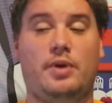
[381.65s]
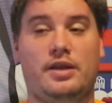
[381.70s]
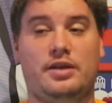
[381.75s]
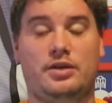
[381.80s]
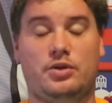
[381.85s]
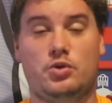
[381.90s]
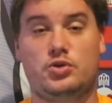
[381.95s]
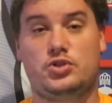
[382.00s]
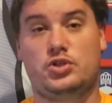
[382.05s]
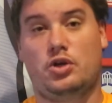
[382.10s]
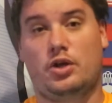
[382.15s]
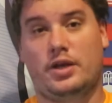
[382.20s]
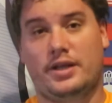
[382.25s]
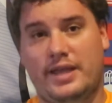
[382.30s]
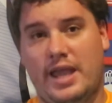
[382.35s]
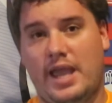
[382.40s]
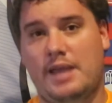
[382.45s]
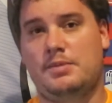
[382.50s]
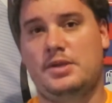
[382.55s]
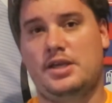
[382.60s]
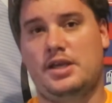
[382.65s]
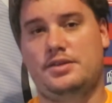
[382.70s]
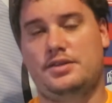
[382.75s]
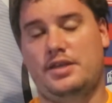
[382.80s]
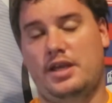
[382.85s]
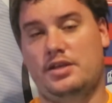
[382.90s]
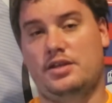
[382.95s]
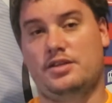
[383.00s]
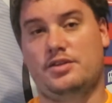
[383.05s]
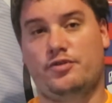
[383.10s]
and Nkosi got a game here at
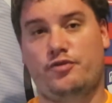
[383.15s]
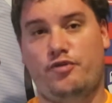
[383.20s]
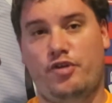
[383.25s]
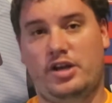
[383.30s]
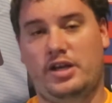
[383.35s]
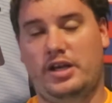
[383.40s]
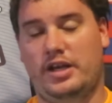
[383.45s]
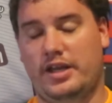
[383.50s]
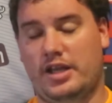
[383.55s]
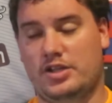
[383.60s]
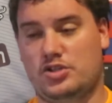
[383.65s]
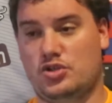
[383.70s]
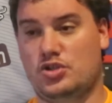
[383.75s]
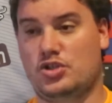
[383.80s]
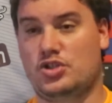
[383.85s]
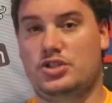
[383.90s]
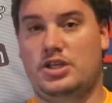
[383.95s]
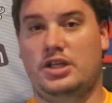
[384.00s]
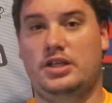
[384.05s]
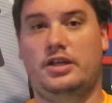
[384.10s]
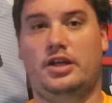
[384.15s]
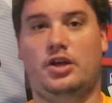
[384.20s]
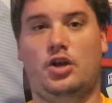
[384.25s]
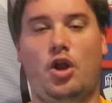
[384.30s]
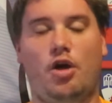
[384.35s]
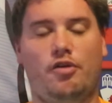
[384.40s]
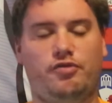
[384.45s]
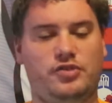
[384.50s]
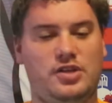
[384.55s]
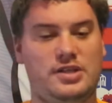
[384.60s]
the end in the friendly against Argentina and
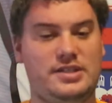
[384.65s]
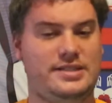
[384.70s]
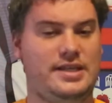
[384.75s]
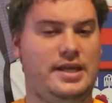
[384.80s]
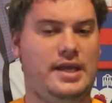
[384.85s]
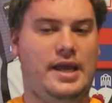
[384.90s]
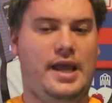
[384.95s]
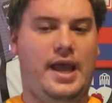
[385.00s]
Loftus,